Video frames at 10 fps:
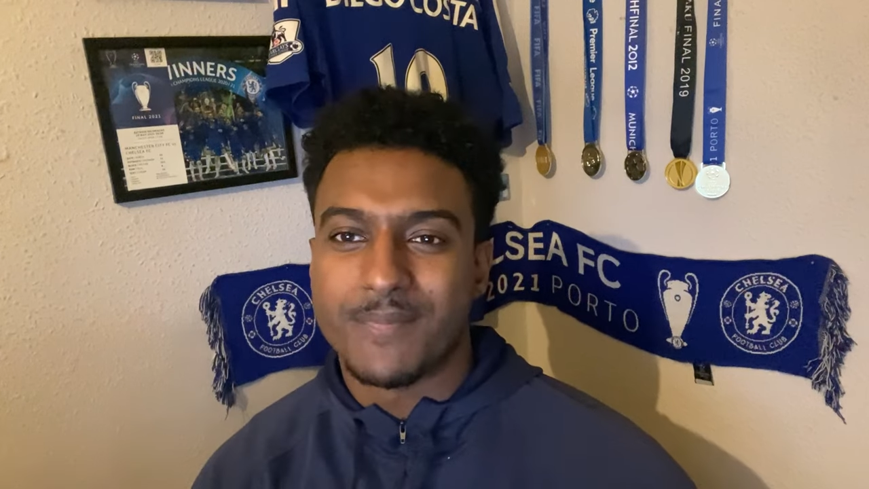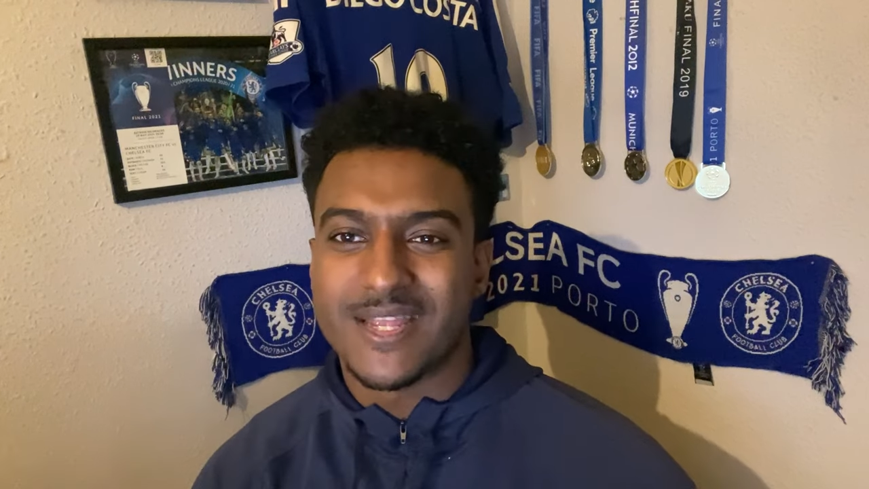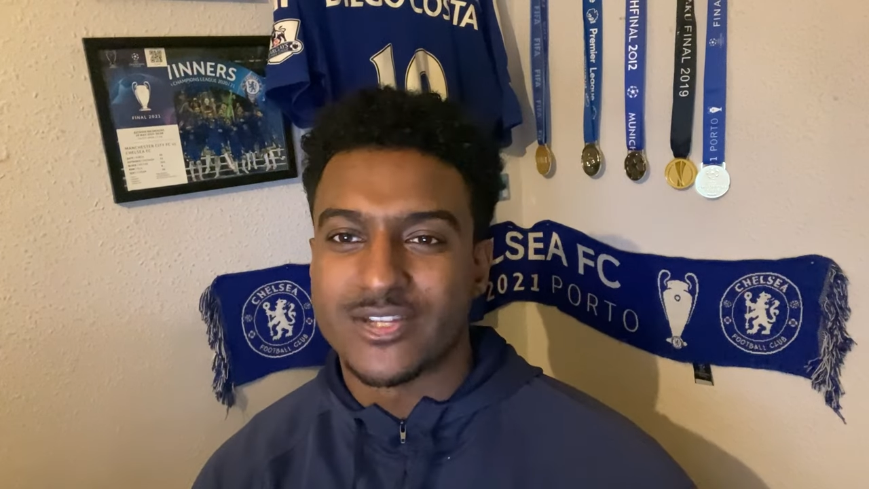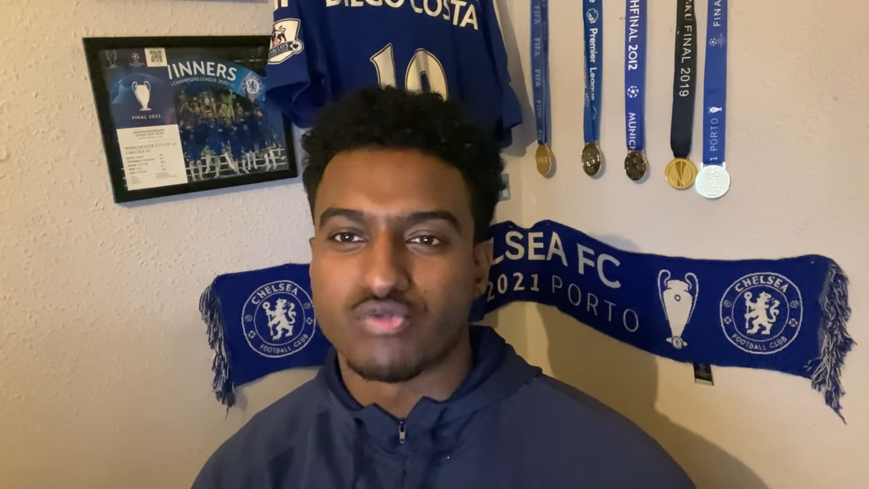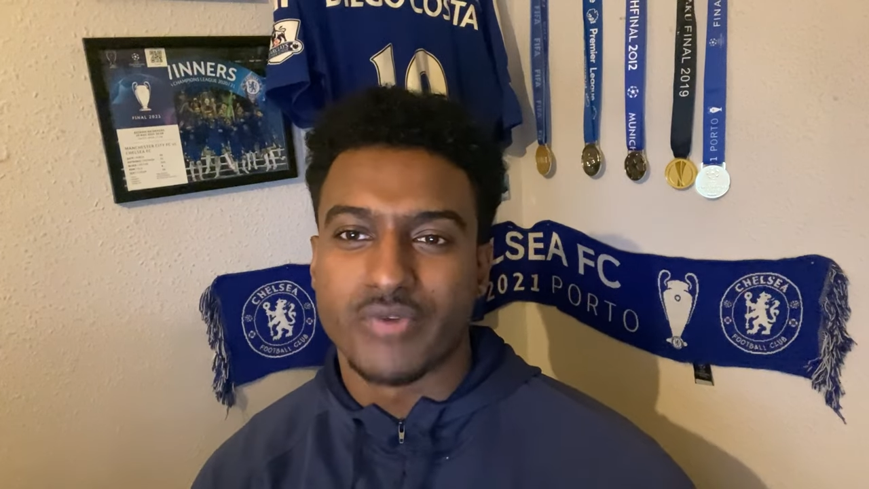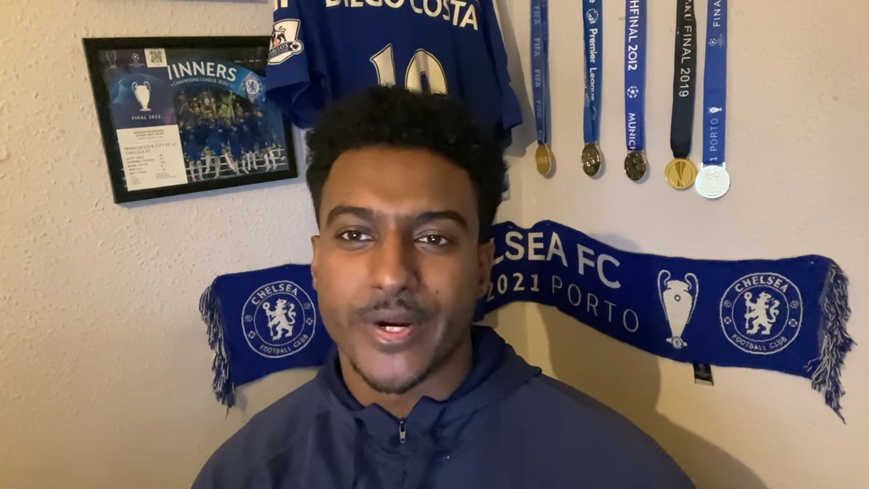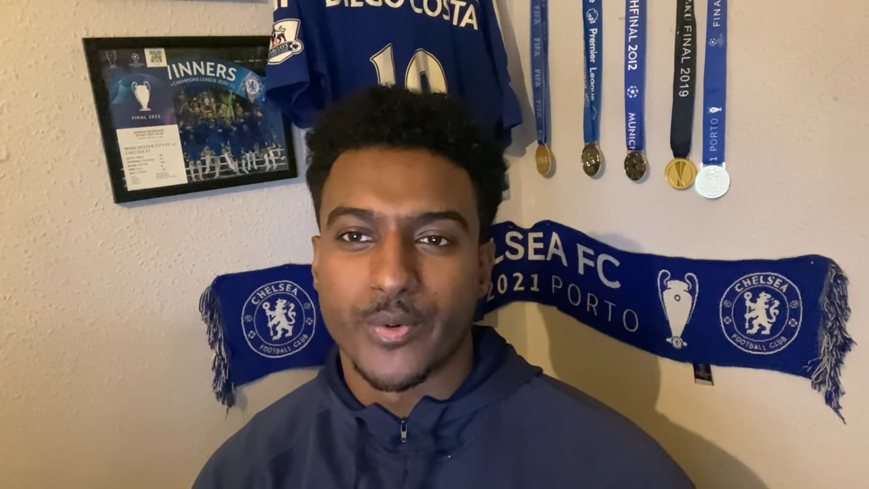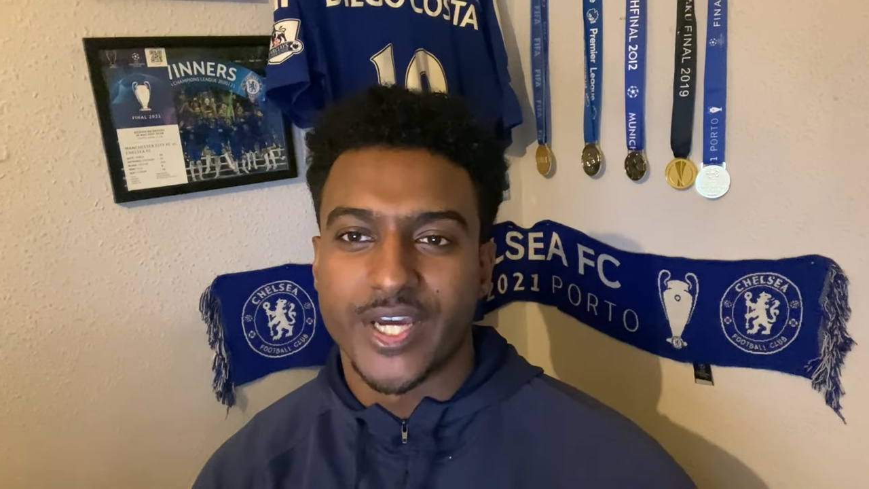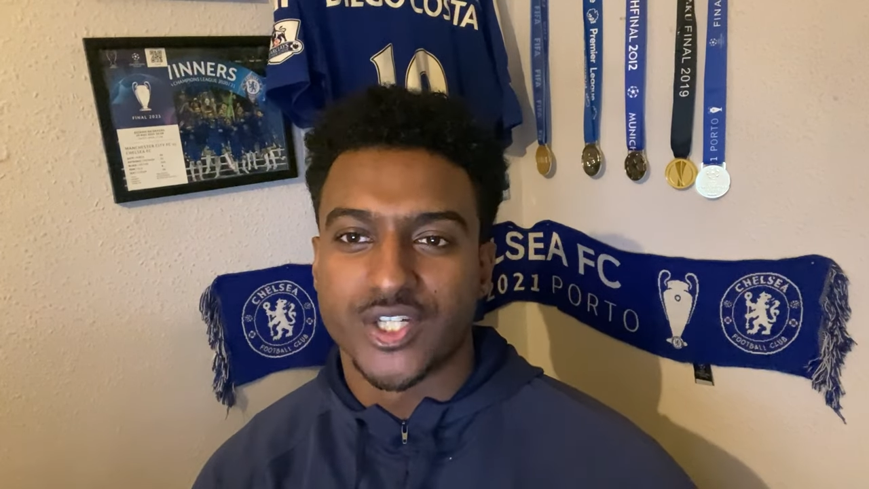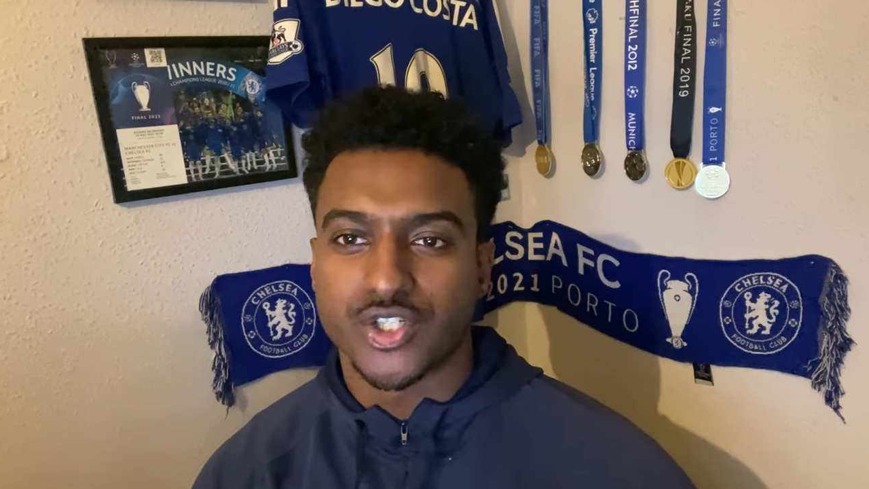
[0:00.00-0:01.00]
been his
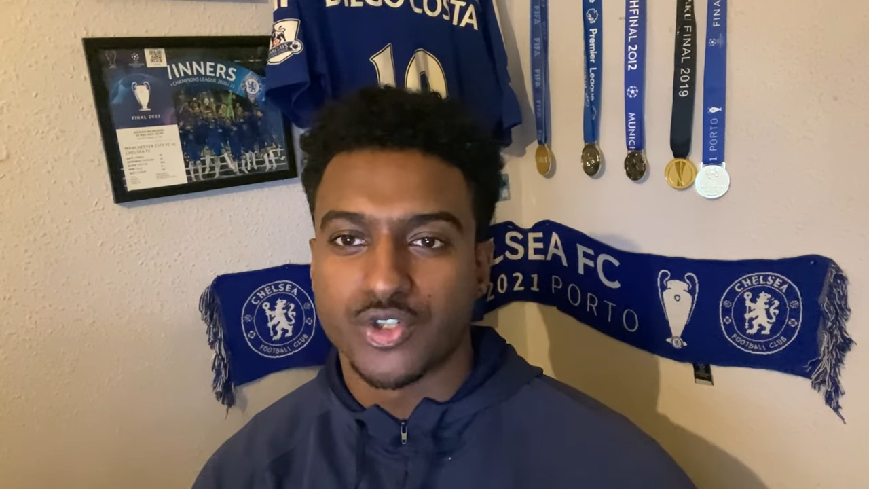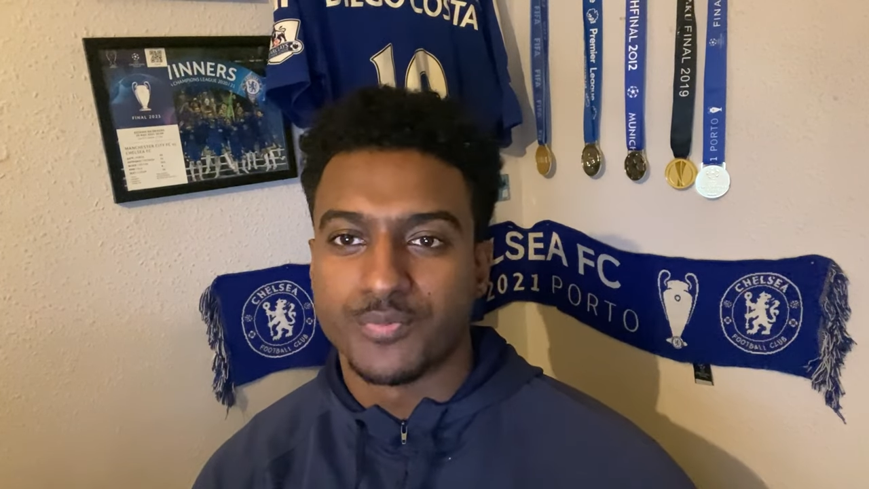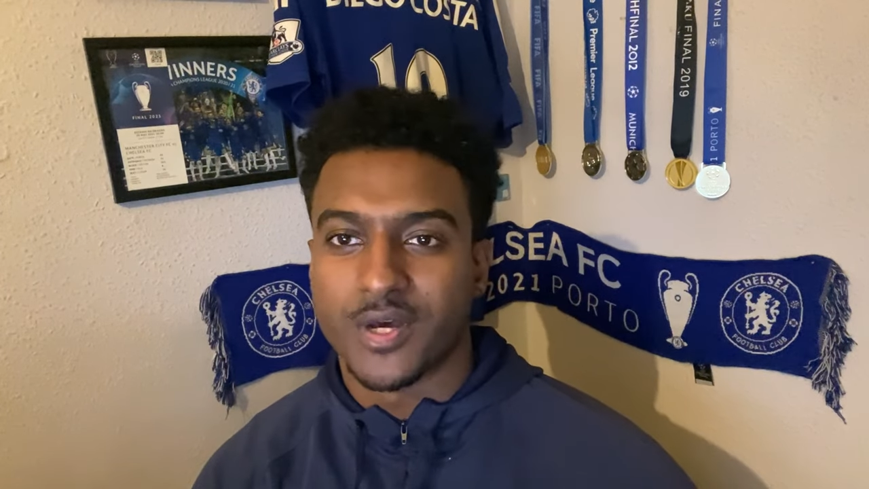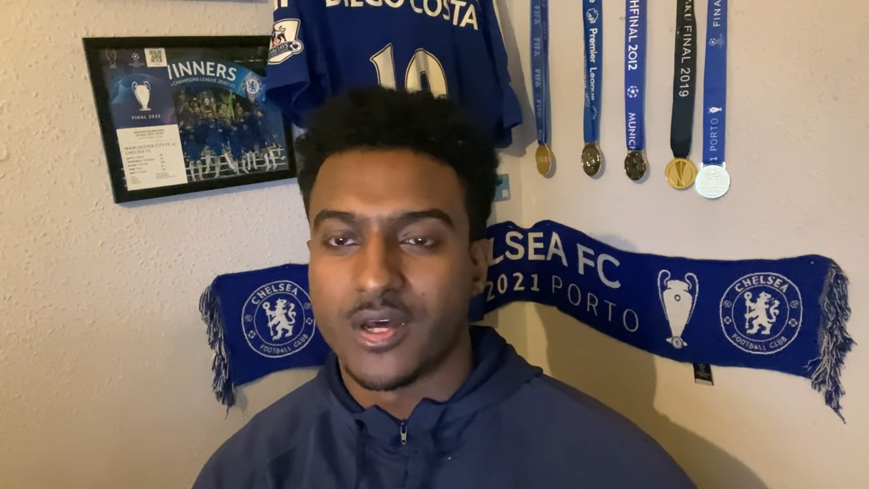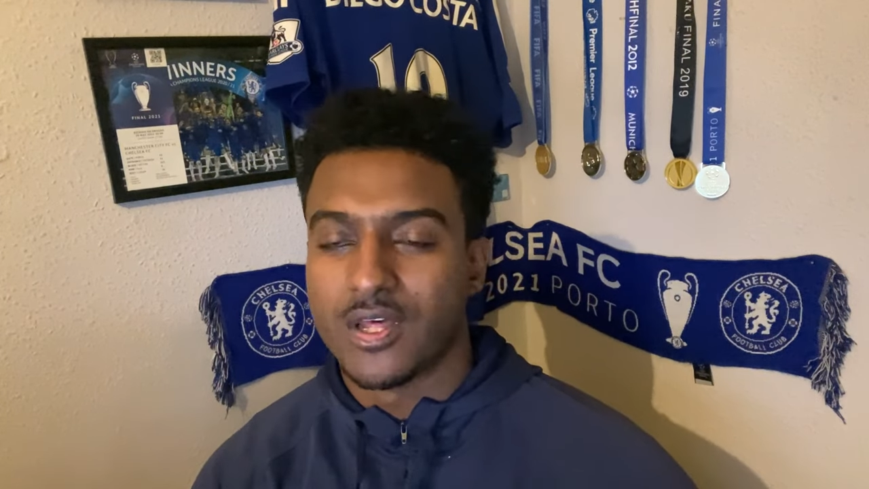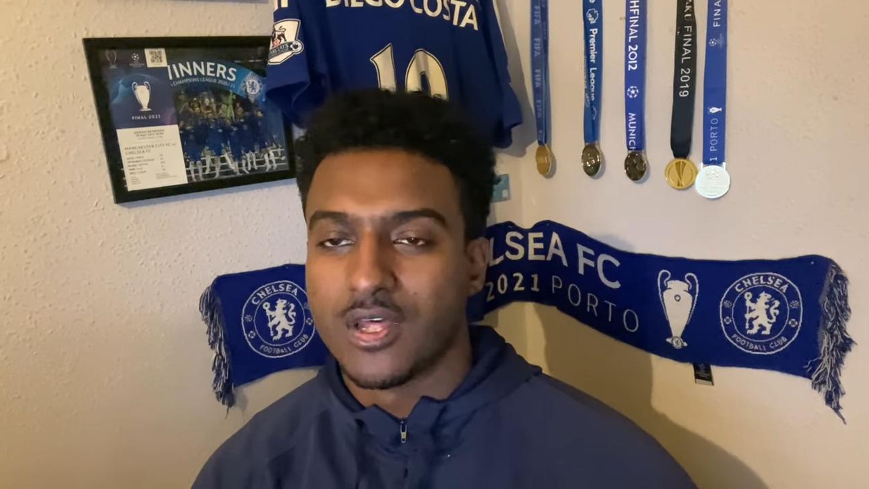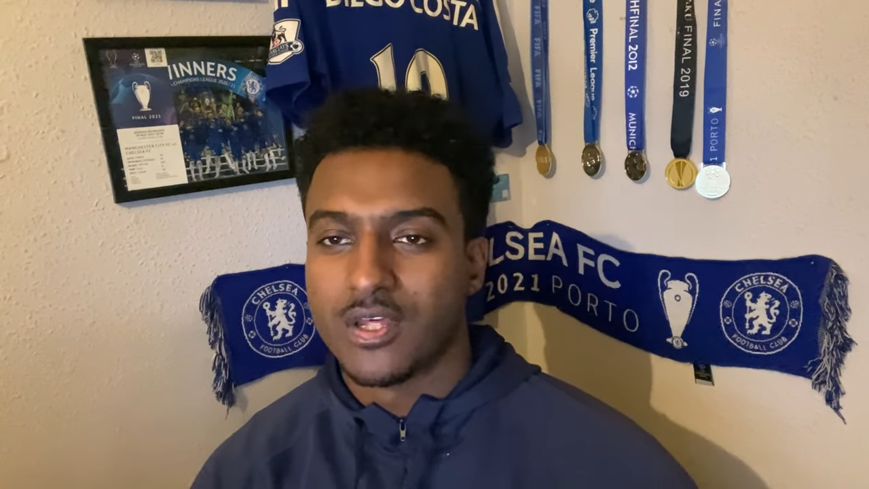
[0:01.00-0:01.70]
real issue, but